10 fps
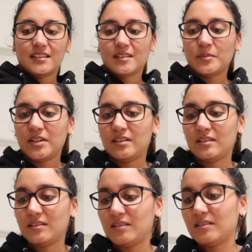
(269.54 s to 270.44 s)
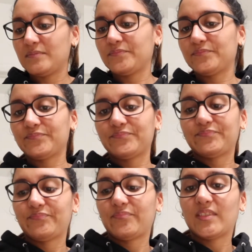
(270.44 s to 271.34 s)
I mean,
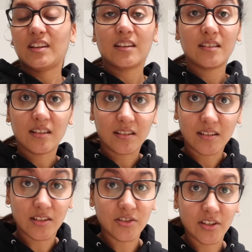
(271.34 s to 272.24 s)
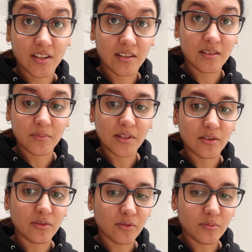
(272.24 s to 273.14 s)
I could tell I could check. It's
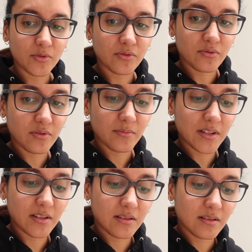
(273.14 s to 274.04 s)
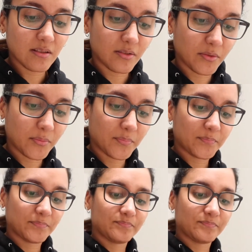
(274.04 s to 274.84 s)
been almost three minutes, so.